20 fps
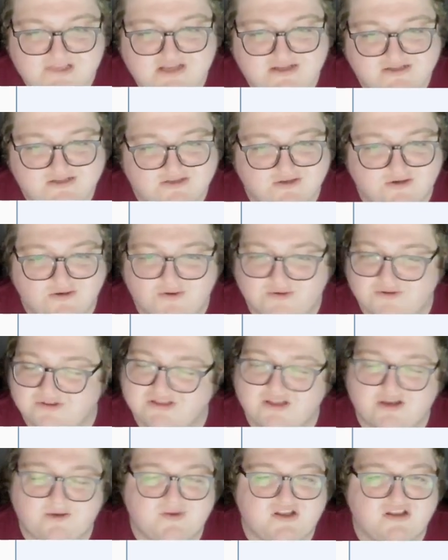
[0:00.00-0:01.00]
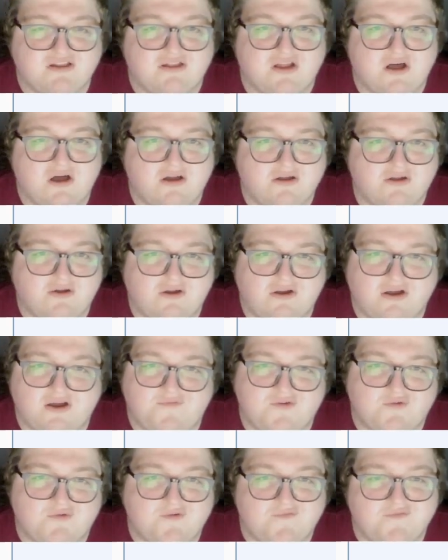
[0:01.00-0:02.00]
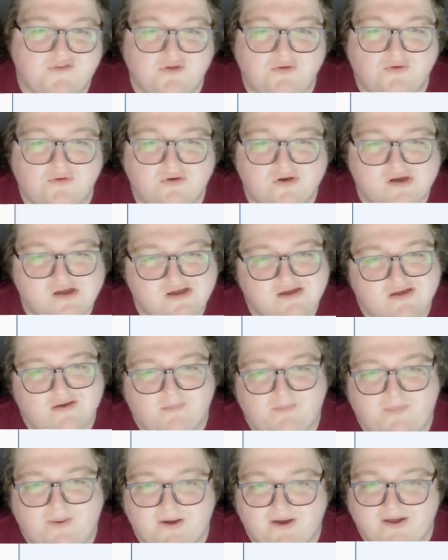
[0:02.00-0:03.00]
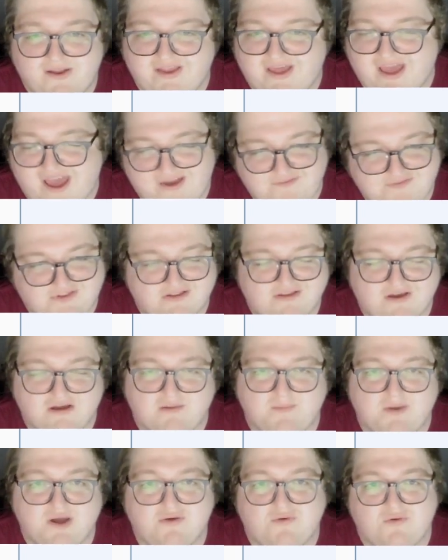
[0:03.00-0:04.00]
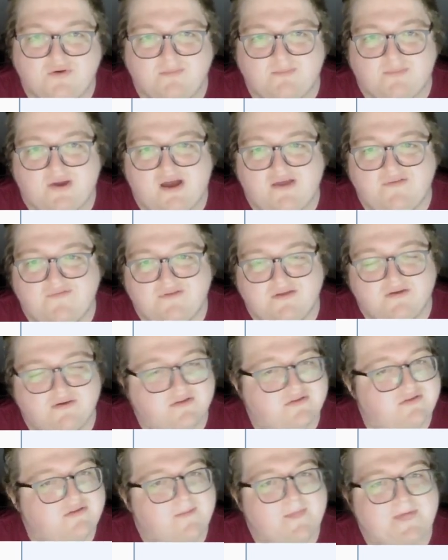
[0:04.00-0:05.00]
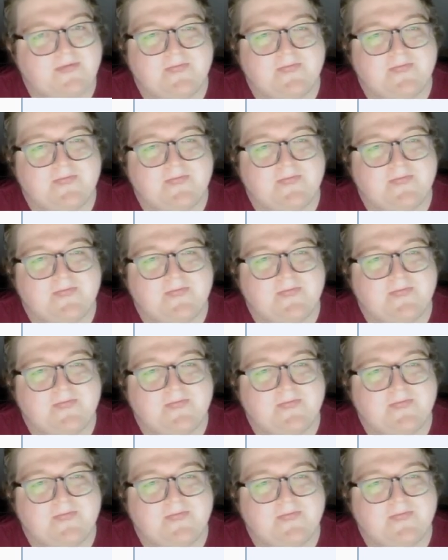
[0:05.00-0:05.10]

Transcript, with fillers: So a little bit longer of a review, but have to talk about Quinton Byfield.